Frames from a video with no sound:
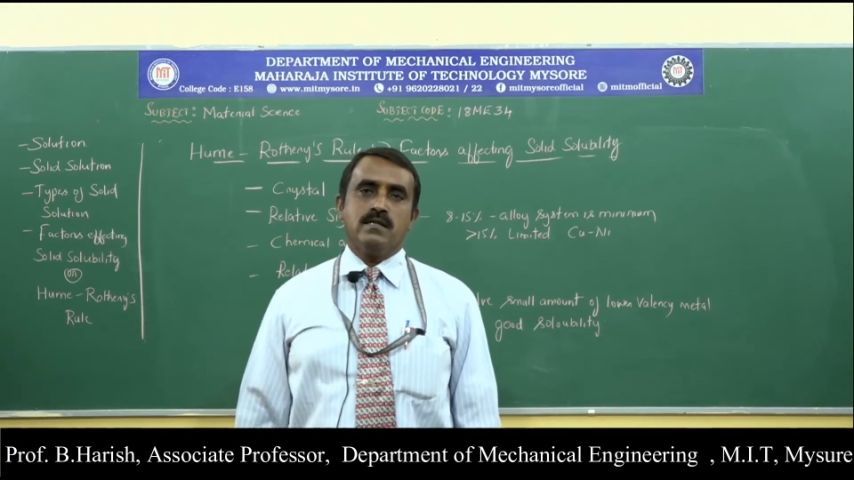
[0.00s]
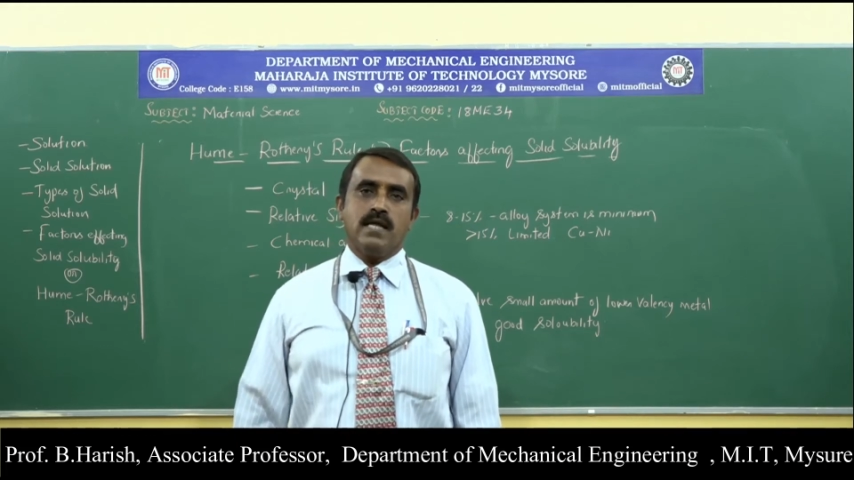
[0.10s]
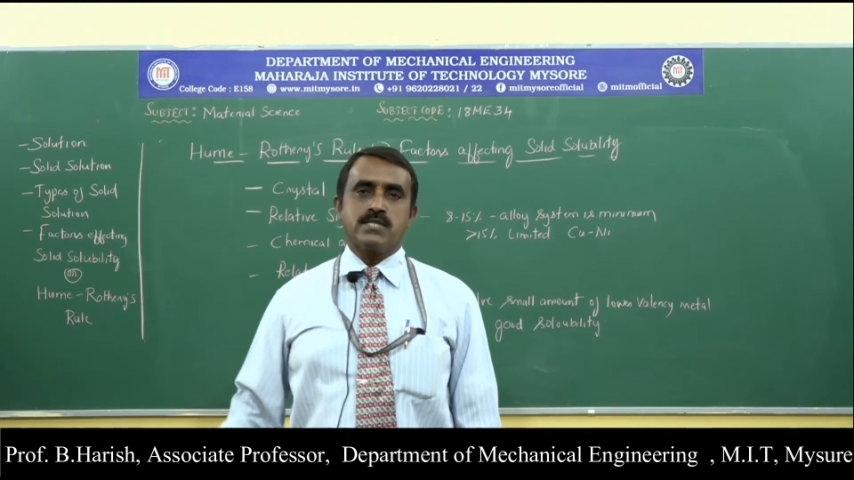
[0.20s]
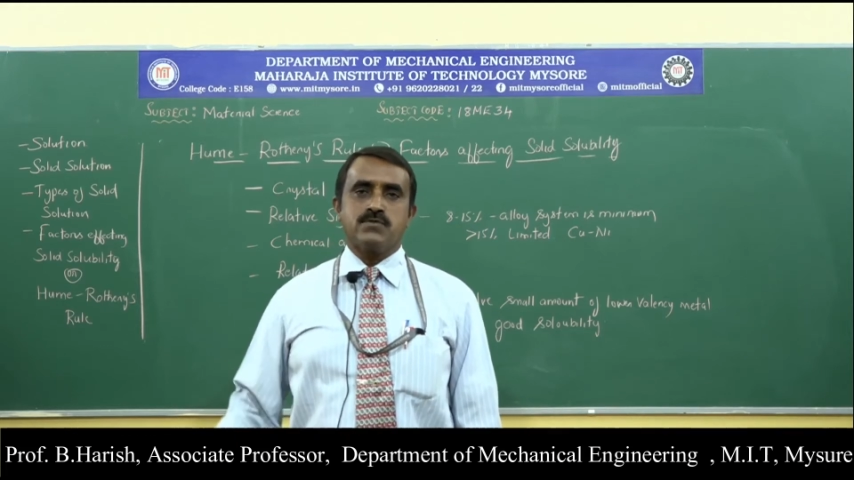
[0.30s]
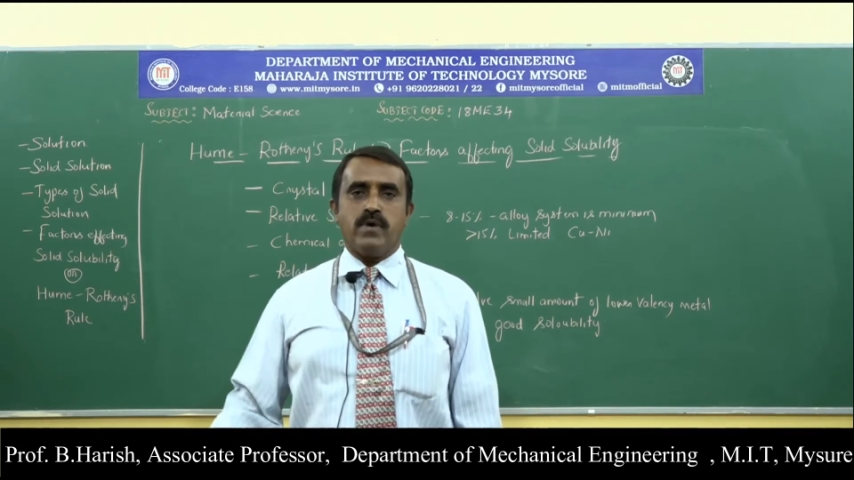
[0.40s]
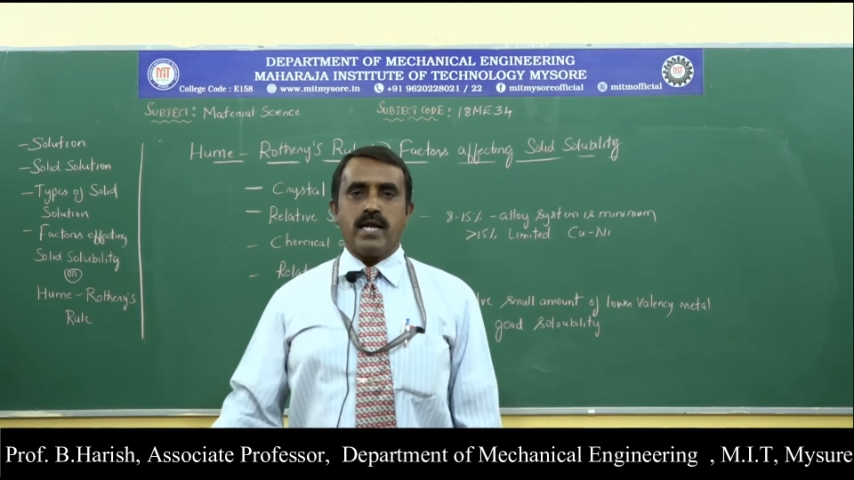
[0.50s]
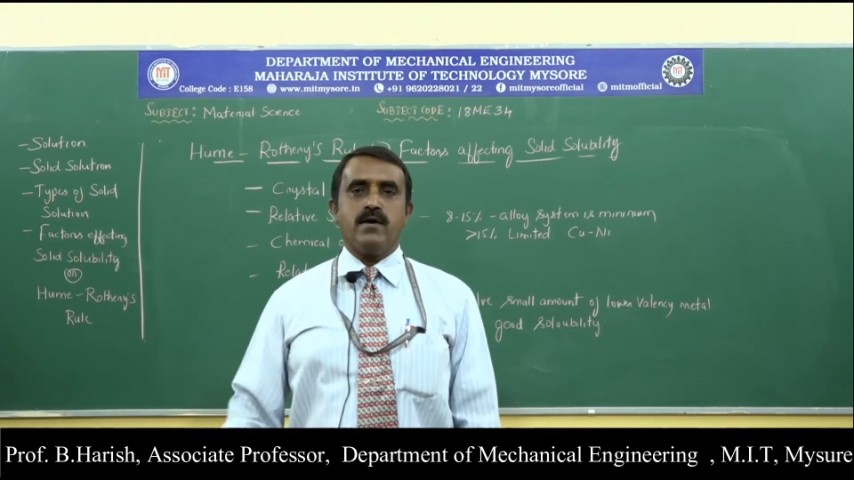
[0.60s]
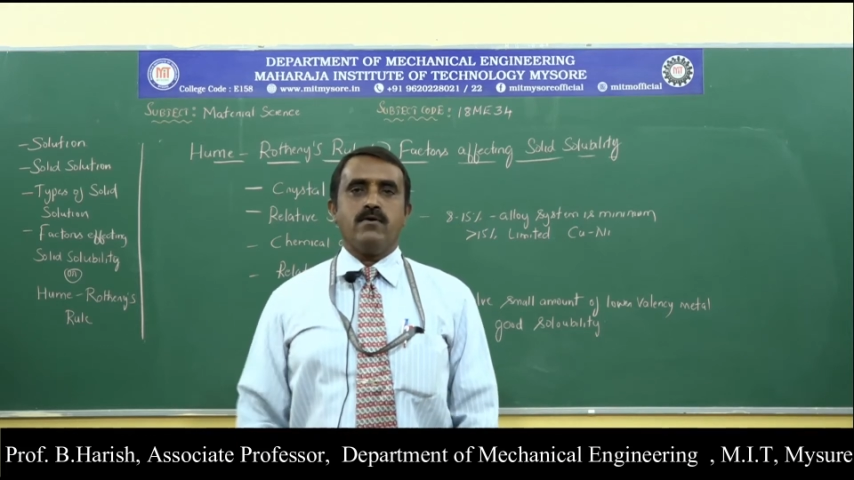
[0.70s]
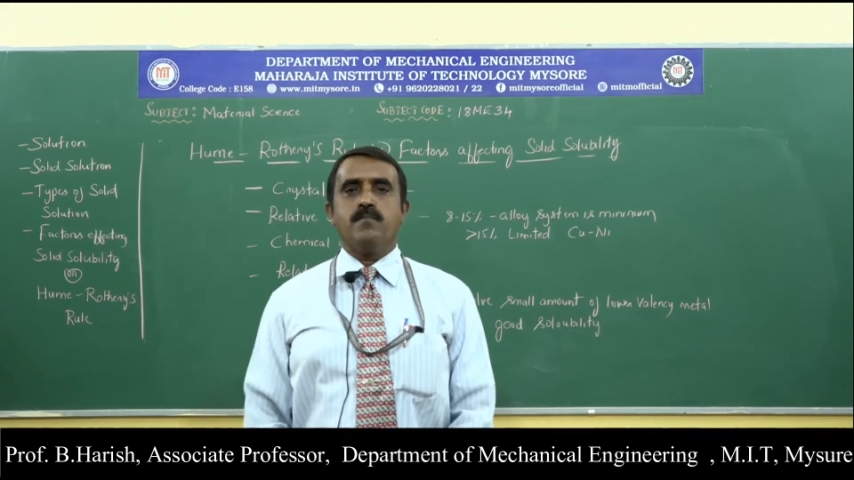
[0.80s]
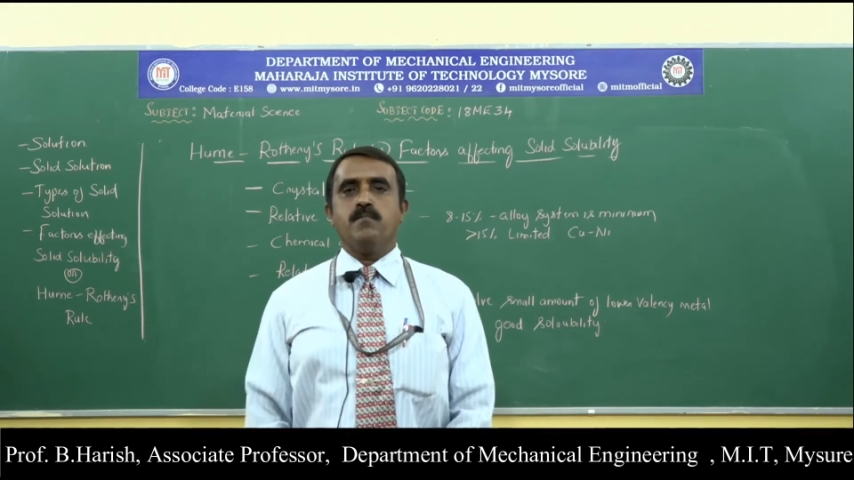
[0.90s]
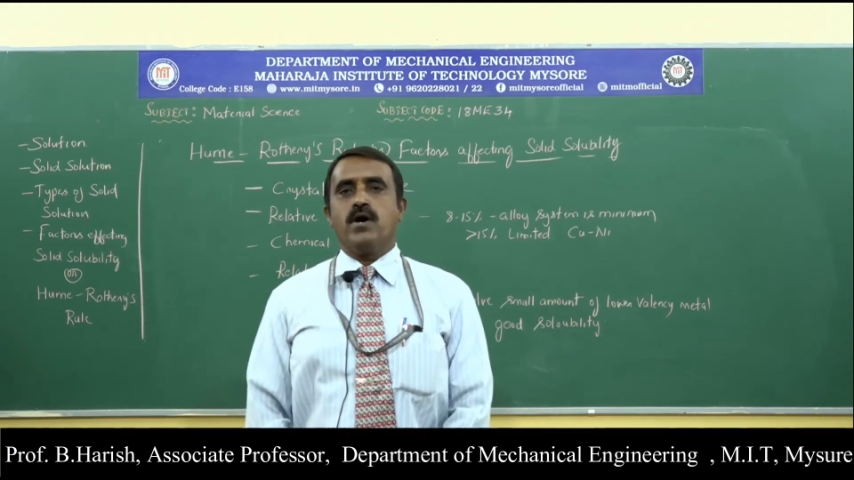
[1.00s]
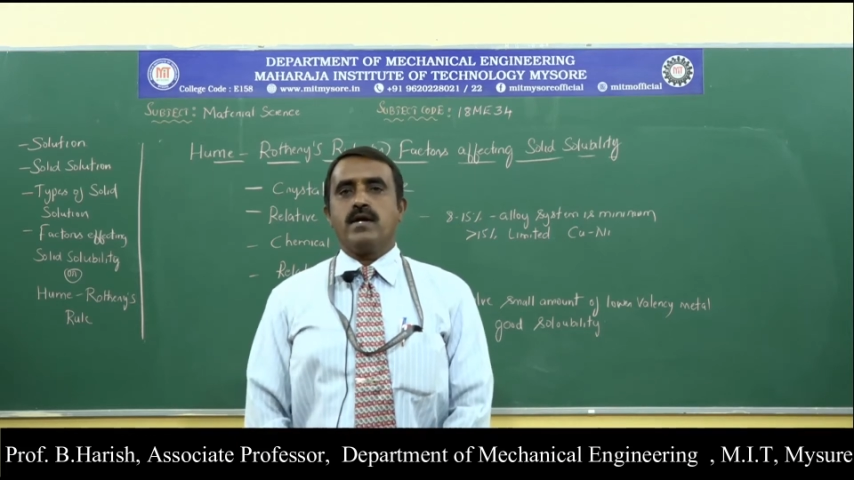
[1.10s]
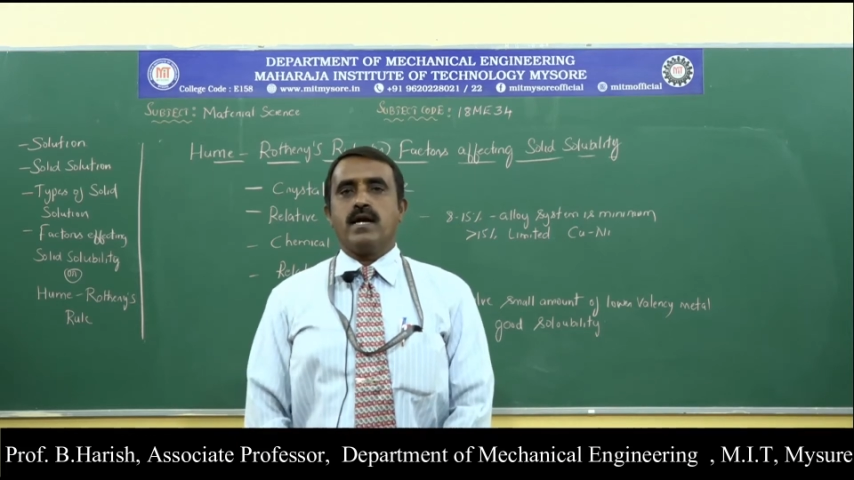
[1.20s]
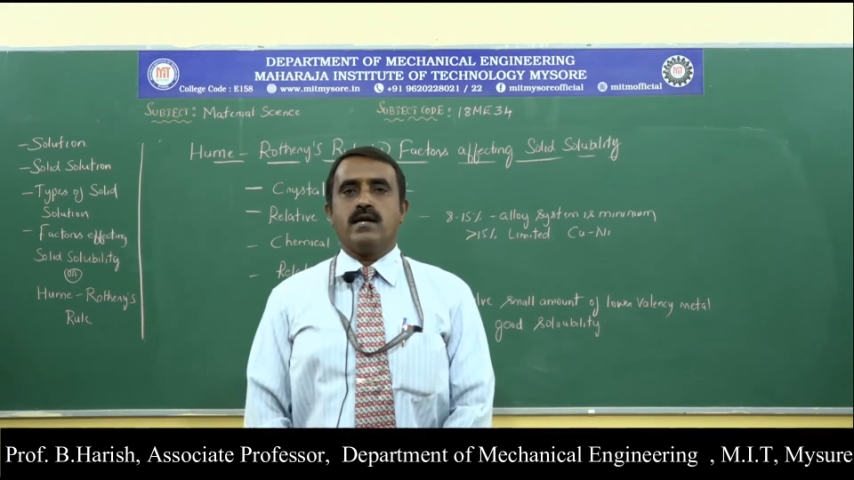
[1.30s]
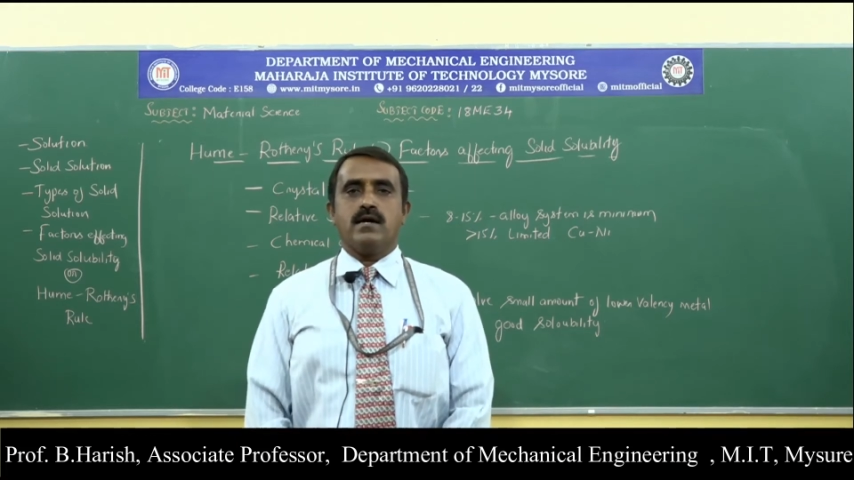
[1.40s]
Next, very
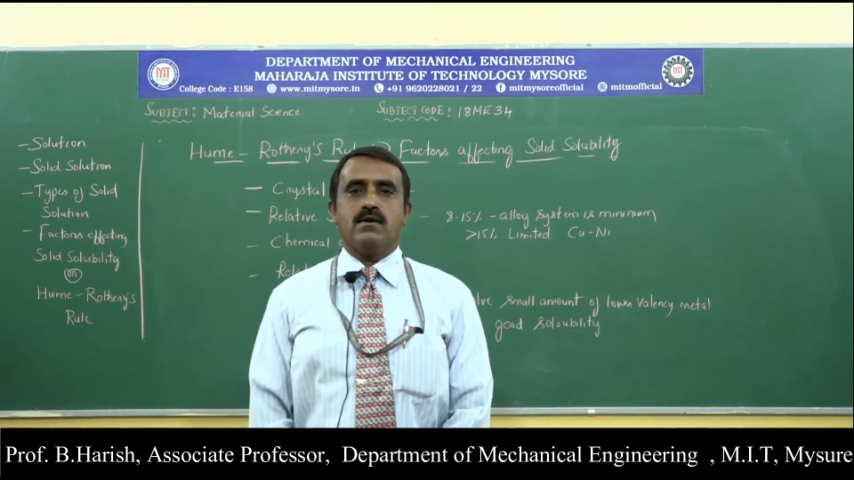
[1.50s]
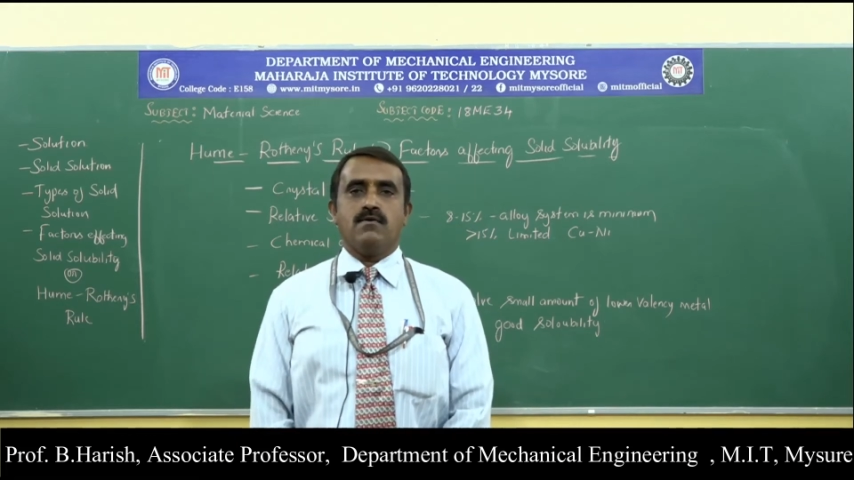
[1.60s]
important